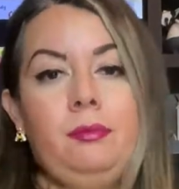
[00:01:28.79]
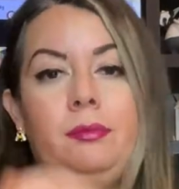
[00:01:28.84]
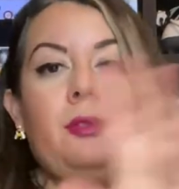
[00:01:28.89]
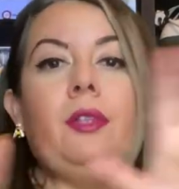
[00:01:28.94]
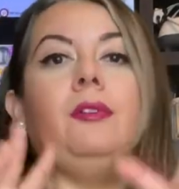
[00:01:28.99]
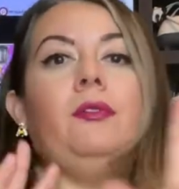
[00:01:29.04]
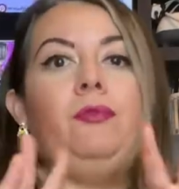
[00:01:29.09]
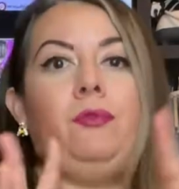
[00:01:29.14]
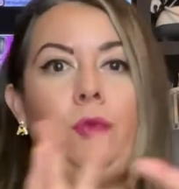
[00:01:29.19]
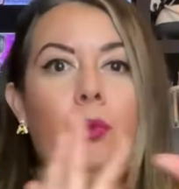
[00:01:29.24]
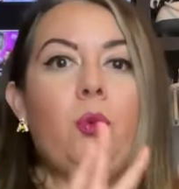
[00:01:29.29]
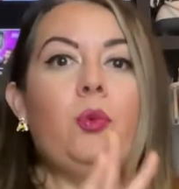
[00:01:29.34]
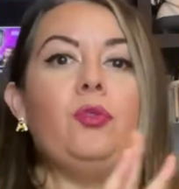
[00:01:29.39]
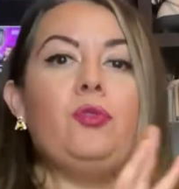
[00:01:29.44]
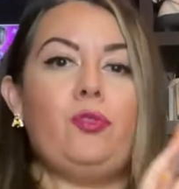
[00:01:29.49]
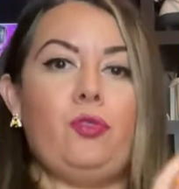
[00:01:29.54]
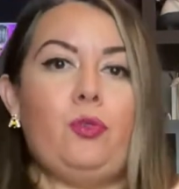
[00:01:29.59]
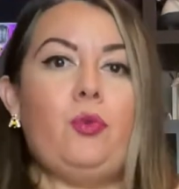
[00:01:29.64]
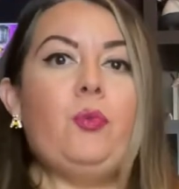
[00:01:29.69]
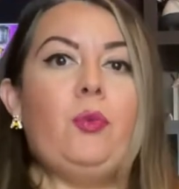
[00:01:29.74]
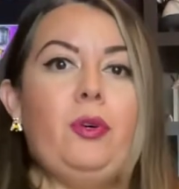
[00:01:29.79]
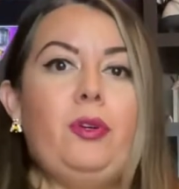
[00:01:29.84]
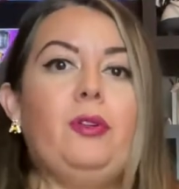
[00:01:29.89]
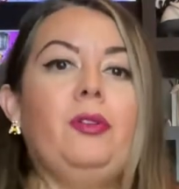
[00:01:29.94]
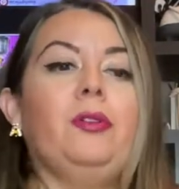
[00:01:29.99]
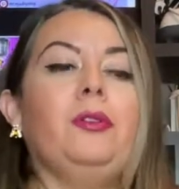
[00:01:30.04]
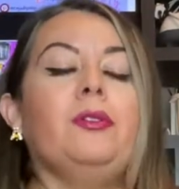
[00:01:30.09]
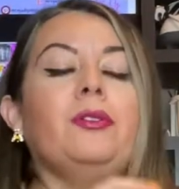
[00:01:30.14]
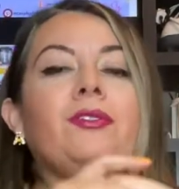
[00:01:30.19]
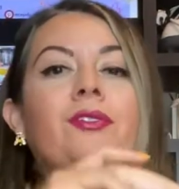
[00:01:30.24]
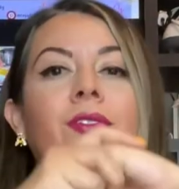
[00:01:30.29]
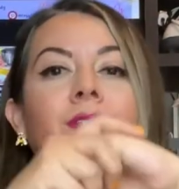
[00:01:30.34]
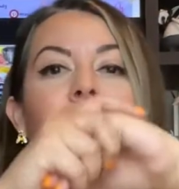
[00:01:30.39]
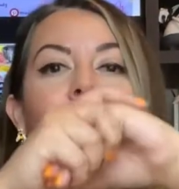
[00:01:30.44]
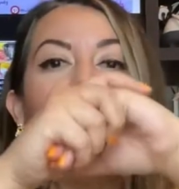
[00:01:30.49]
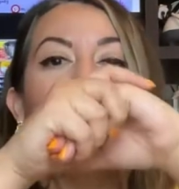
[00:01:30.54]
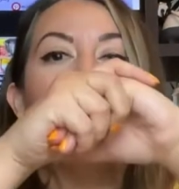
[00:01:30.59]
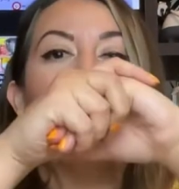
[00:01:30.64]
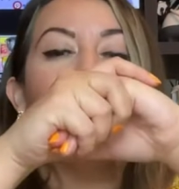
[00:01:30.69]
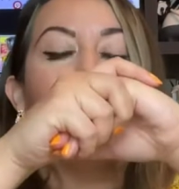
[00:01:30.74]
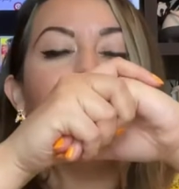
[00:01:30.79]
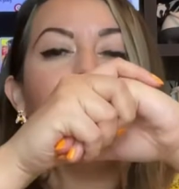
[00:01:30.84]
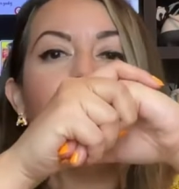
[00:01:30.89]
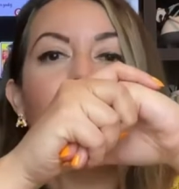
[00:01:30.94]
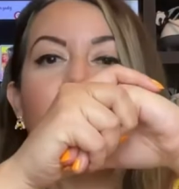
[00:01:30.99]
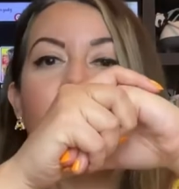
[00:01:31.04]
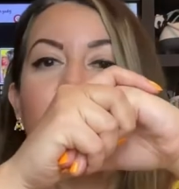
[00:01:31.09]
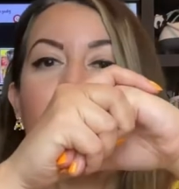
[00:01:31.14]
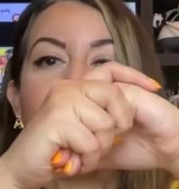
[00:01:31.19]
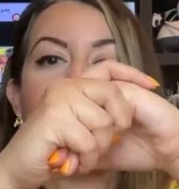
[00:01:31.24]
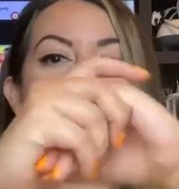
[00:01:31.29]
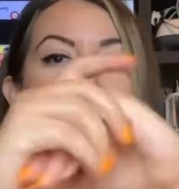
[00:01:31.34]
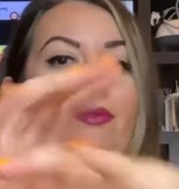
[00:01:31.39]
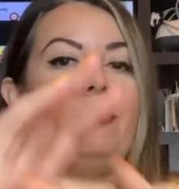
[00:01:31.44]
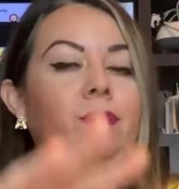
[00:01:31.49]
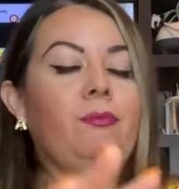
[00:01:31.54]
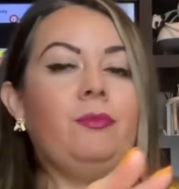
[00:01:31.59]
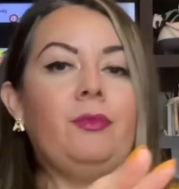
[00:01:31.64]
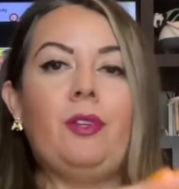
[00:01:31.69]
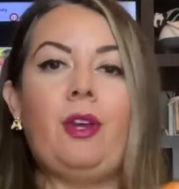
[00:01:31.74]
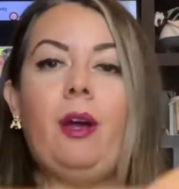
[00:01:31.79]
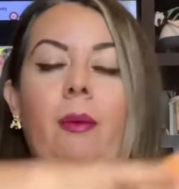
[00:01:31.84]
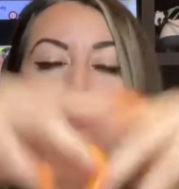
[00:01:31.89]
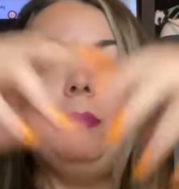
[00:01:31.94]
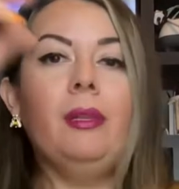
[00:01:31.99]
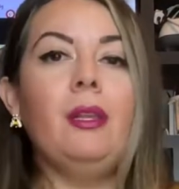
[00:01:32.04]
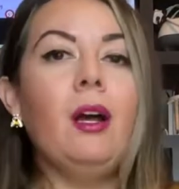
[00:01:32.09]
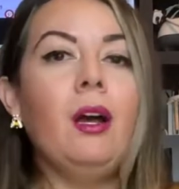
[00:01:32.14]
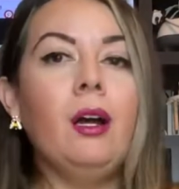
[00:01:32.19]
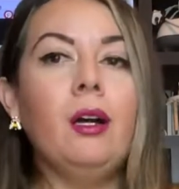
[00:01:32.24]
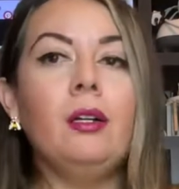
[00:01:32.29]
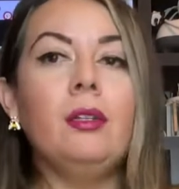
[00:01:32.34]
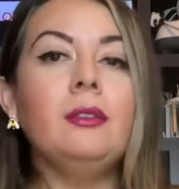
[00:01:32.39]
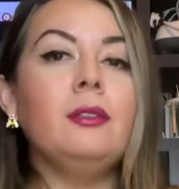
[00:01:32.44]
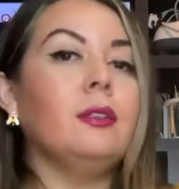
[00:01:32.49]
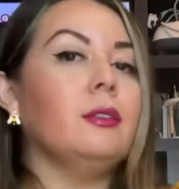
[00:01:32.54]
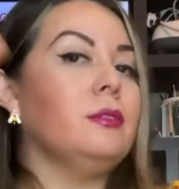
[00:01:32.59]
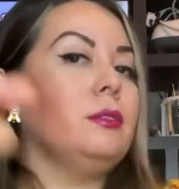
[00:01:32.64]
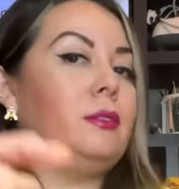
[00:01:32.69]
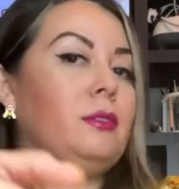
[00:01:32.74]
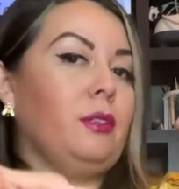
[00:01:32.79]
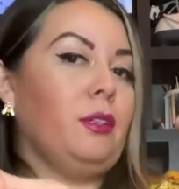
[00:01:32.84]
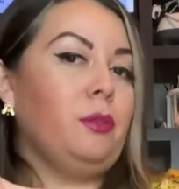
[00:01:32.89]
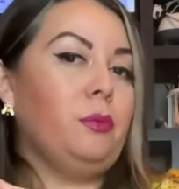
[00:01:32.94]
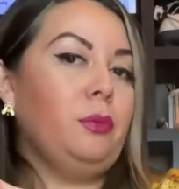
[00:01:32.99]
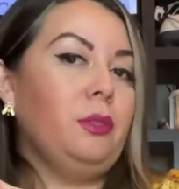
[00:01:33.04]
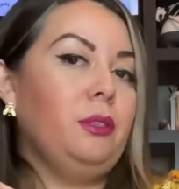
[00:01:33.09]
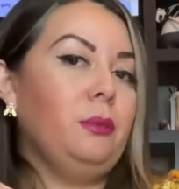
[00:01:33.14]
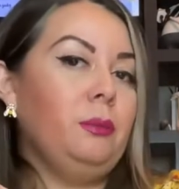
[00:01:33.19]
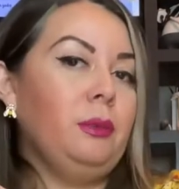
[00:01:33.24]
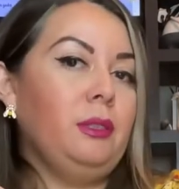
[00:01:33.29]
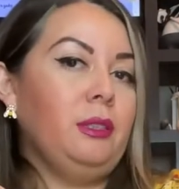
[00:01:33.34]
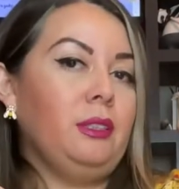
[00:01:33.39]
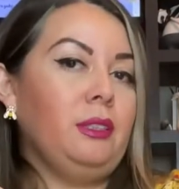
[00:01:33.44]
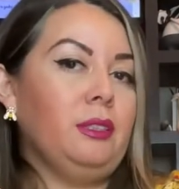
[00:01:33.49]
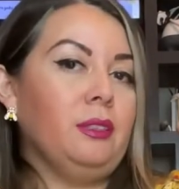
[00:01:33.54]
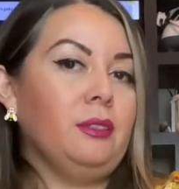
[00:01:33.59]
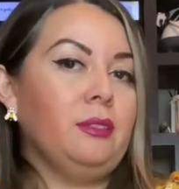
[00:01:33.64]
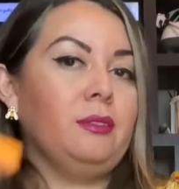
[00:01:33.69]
Of course, squirrels. So, just hop along and stay with me.